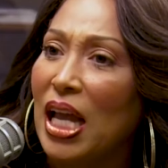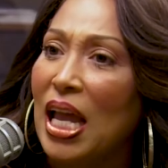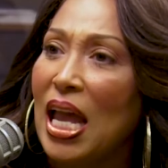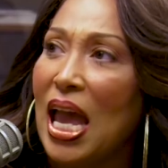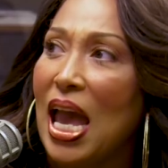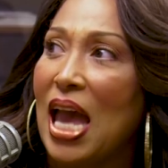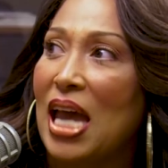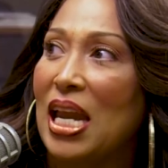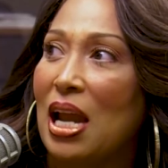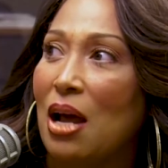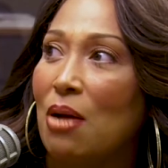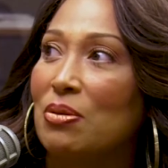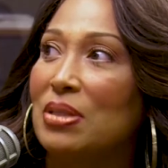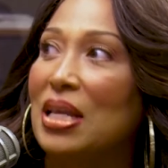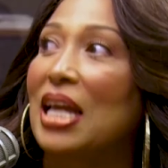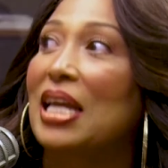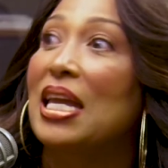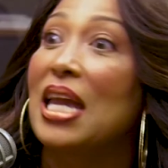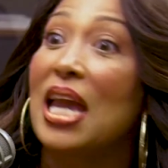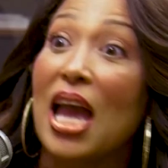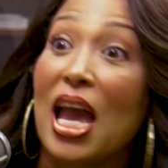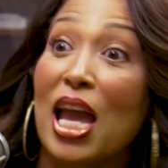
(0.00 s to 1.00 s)
And I was like,
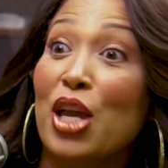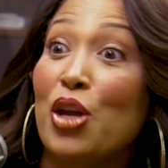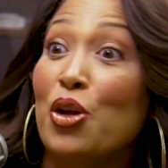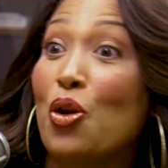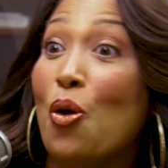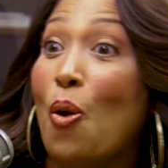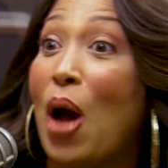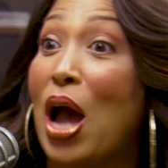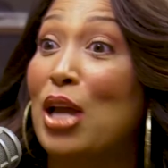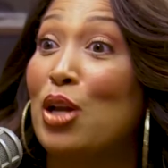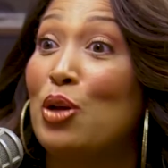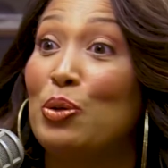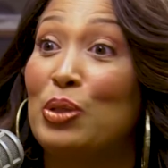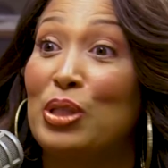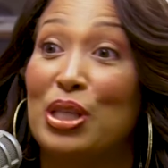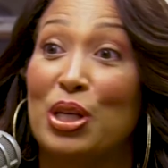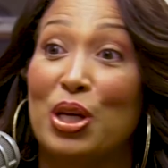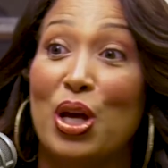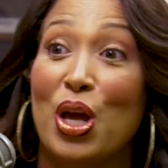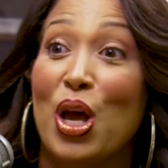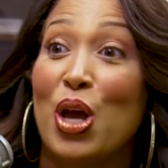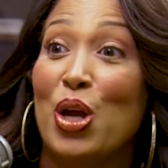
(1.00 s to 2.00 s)
yeah, I used
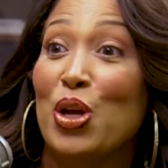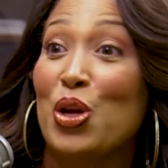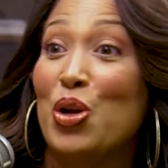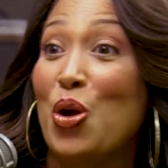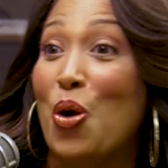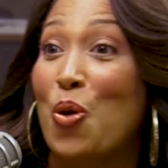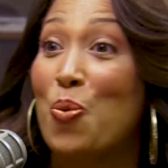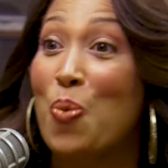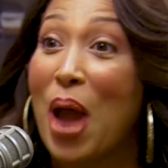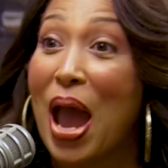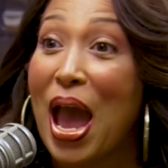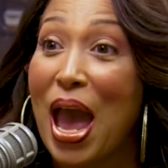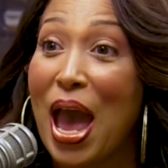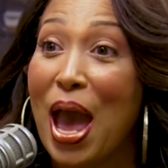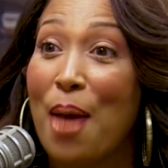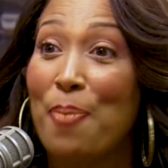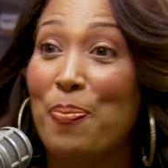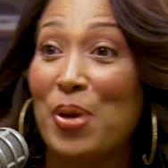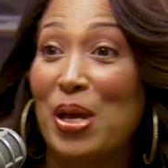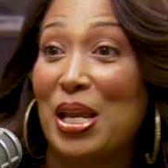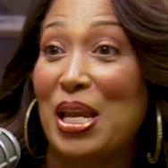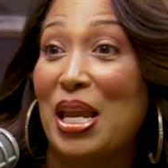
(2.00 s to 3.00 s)
to,
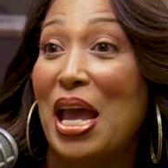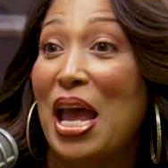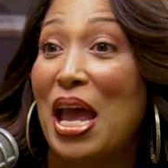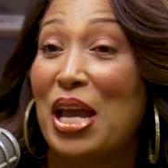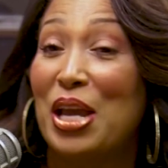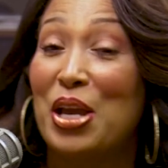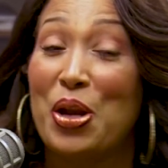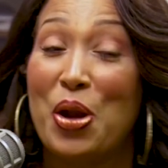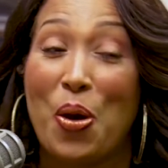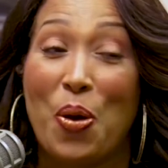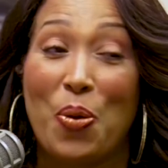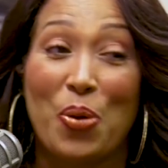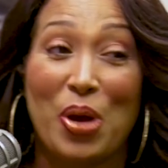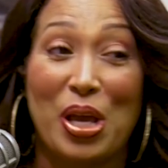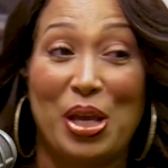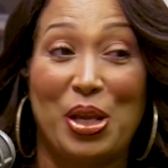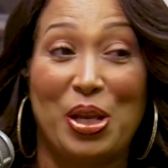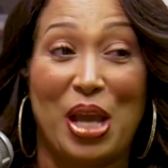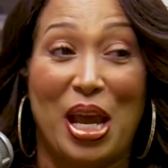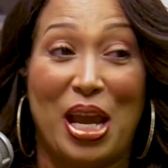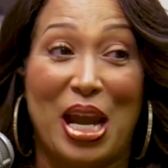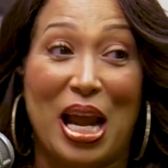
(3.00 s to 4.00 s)
rap and
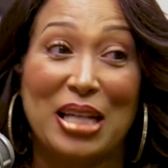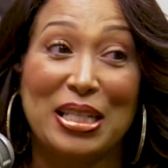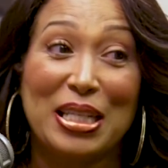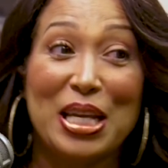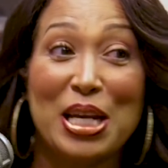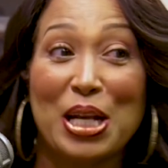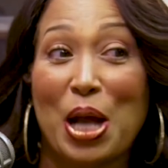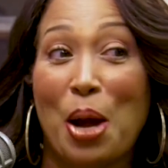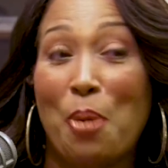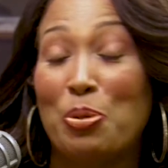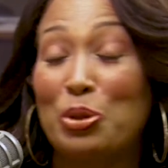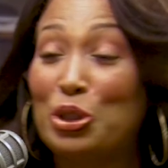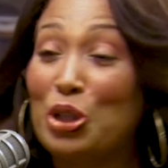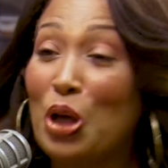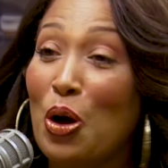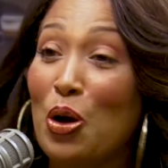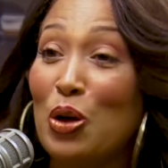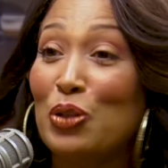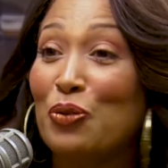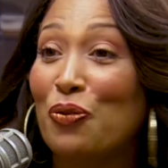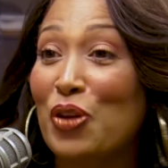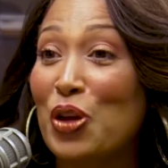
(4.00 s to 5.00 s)
I did a couple
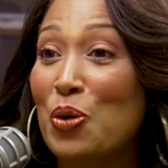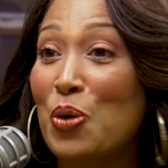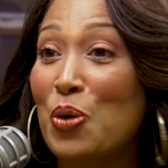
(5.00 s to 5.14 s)
shows for you